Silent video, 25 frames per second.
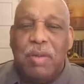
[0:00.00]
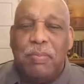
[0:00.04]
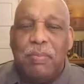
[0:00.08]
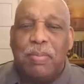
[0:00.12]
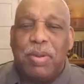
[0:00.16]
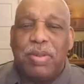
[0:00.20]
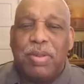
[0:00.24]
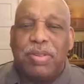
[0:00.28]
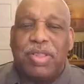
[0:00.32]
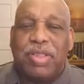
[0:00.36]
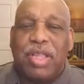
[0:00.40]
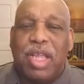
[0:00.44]

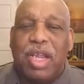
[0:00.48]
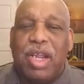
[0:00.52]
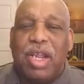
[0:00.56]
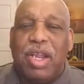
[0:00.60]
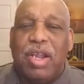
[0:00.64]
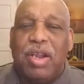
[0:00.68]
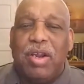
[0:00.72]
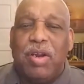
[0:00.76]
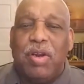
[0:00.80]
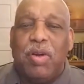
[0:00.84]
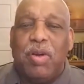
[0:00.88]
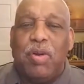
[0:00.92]
But
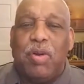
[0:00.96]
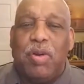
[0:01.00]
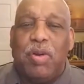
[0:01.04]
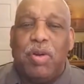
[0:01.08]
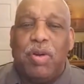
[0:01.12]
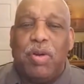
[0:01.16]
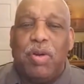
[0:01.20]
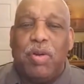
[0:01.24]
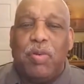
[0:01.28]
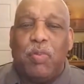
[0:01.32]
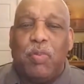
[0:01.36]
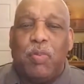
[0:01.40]
there
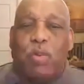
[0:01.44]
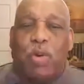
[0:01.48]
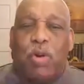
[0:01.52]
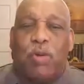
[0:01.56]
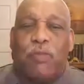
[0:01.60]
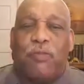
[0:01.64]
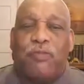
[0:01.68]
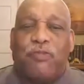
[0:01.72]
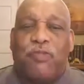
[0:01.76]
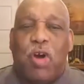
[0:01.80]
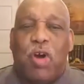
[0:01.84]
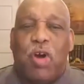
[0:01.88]

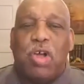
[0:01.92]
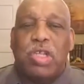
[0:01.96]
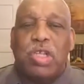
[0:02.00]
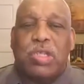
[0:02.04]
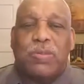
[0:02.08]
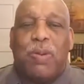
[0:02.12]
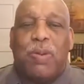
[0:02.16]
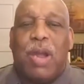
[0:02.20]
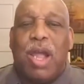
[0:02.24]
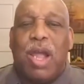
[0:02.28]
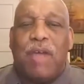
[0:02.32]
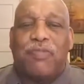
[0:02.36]
were false
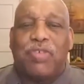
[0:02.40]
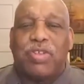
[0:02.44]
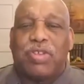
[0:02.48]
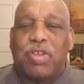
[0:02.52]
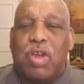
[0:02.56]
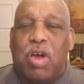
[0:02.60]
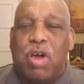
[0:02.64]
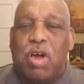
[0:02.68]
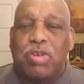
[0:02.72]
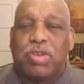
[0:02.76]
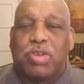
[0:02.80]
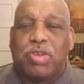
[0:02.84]
prophets
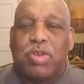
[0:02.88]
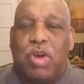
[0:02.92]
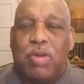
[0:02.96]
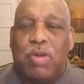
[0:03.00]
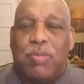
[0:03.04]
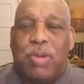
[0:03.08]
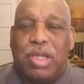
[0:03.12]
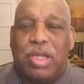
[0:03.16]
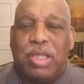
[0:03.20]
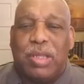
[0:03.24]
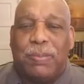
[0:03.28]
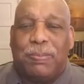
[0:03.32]
also
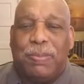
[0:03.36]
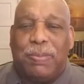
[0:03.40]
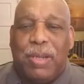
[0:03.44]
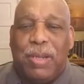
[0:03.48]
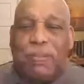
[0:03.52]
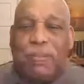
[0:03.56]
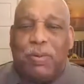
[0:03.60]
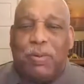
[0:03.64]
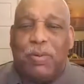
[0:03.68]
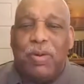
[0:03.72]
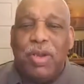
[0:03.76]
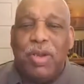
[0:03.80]
among the
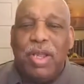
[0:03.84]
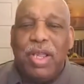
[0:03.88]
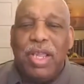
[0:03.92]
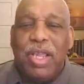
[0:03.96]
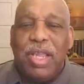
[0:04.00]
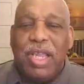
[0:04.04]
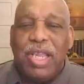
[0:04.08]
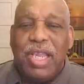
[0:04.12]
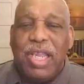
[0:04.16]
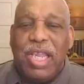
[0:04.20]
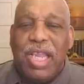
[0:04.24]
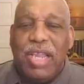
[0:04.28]
people,
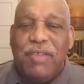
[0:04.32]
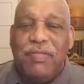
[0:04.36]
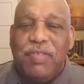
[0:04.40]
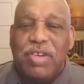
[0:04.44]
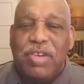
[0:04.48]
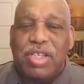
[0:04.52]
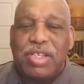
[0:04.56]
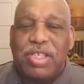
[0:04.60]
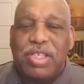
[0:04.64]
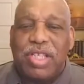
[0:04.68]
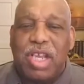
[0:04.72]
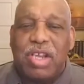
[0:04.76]

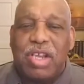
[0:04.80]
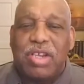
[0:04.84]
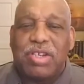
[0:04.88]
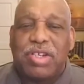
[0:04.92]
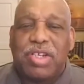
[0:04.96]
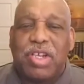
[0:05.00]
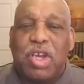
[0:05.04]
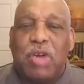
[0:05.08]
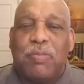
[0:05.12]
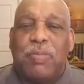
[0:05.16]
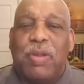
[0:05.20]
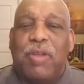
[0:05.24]
even as there
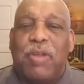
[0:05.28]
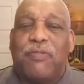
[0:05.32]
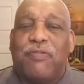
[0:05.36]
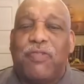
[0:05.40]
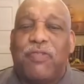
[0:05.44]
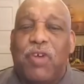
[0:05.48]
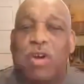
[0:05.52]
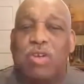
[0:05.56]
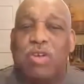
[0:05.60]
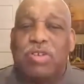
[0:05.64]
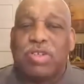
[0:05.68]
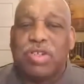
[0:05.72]
shall be
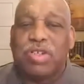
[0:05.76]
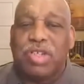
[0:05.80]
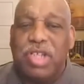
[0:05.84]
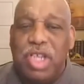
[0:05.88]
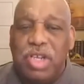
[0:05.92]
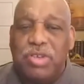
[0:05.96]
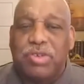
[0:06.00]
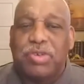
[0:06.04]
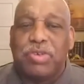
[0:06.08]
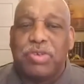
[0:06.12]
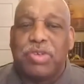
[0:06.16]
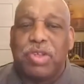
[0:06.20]
false
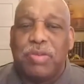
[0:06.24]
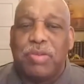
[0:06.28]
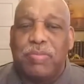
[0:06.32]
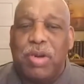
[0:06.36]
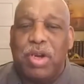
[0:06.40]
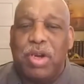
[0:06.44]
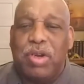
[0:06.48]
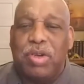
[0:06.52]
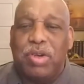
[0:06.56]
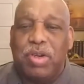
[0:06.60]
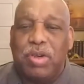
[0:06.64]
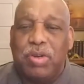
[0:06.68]
teachers
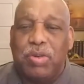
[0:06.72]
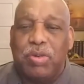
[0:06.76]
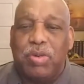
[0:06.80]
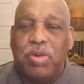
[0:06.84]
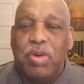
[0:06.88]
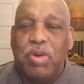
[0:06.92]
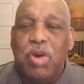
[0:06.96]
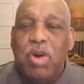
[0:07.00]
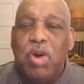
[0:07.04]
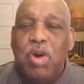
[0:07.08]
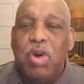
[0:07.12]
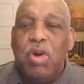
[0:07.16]
among
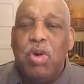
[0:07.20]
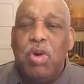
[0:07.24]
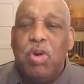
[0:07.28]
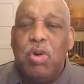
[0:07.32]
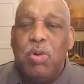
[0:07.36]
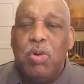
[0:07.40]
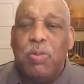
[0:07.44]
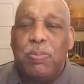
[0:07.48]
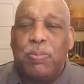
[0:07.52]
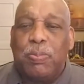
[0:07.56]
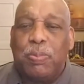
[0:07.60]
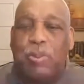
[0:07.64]
you,
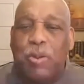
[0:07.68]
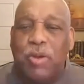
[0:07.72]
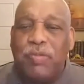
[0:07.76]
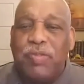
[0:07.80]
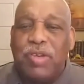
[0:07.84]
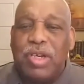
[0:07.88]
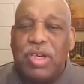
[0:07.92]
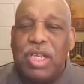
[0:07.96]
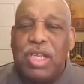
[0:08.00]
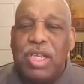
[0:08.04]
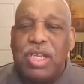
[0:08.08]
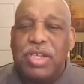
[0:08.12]
who
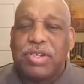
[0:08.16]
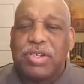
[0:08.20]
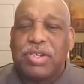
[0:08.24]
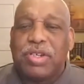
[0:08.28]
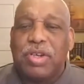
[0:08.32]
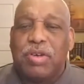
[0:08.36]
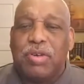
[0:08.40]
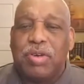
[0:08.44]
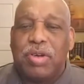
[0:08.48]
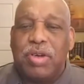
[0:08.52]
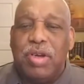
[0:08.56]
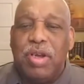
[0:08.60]
privily
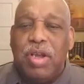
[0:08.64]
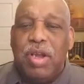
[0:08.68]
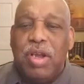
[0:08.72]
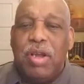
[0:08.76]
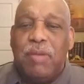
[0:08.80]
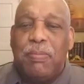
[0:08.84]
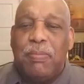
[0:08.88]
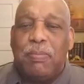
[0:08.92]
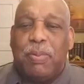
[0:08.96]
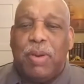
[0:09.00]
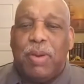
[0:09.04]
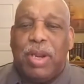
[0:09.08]
shall
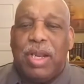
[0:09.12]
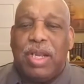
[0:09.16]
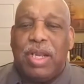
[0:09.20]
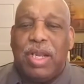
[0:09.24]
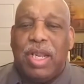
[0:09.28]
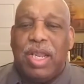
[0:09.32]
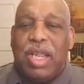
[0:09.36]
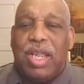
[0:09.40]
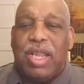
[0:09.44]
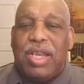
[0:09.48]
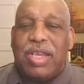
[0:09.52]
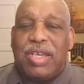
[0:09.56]
bring
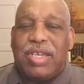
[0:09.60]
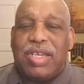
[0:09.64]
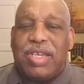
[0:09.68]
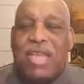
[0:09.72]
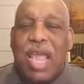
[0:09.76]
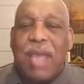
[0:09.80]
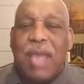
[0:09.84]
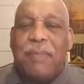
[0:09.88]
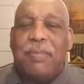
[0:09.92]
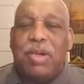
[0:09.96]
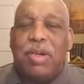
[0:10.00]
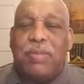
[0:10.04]
in
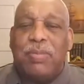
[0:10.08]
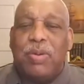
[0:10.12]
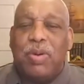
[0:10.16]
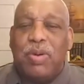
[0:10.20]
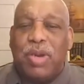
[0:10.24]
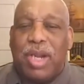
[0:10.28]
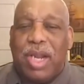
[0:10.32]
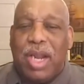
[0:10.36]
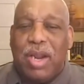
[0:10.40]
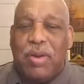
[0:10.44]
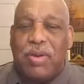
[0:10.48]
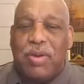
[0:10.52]

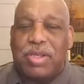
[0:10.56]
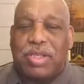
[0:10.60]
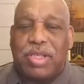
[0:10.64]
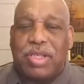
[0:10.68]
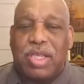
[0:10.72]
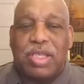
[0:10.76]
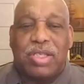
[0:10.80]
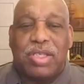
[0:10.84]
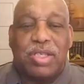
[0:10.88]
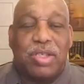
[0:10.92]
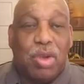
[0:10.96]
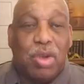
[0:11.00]
damnable
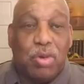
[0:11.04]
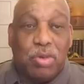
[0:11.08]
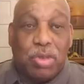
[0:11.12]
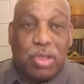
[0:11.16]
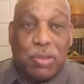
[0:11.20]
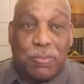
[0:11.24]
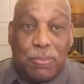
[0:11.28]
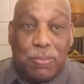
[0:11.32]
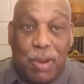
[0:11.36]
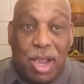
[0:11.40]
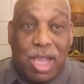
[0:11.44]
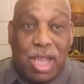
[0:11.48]
heresies. Note
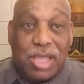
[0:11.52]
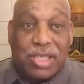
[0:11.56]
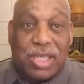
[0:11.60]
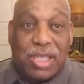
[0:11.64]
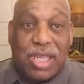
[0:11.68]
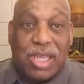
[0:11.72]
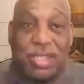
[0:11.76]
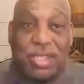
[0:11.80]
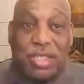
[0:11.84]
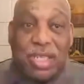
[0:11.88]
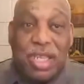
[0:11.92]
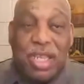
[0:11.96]
the
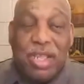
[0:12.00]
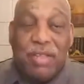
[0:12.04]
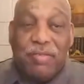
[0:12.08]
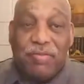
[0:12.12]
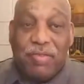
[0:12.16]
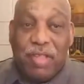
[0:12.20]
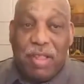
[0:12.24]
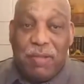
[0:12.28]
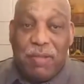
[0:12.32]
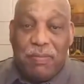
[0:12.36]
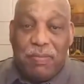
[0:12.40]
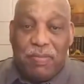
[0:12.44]
process.
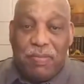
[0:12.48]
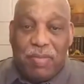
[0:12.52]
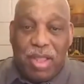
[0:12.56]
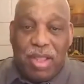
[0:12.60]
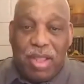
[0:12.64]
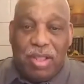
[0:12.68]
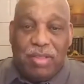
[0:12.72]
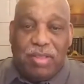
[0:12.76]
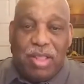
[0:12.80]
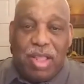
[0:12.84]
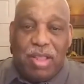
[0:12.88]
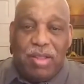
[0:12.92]
They,
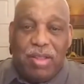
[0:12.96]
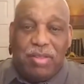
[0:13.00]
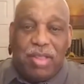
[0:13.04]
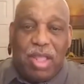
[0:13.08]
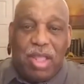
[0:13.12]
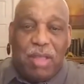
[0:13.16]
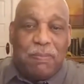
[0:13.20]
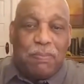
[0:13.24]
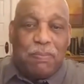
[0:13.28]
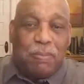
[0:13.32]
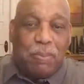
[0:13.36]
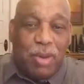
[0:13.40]
they, they,
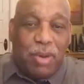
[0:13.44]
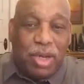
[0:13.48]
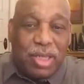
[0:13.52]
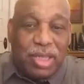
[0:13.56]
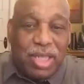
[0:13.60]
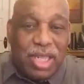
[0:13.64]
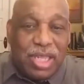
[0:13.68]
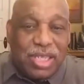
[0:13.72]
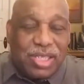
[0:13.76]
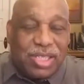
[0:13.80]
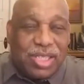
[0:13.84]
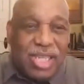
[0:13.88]
they bring
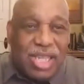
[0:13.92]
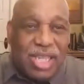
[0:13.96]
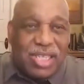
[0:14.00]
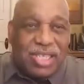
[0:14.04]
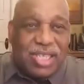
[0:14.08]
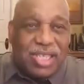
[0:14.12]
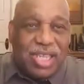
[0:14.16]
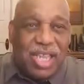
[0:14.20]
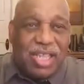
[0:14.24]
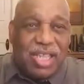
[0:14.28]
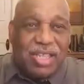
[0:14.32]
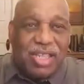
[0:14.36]
these
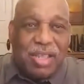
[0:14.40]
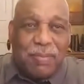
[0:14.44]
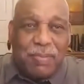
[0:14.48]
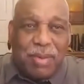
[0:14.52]
things in. They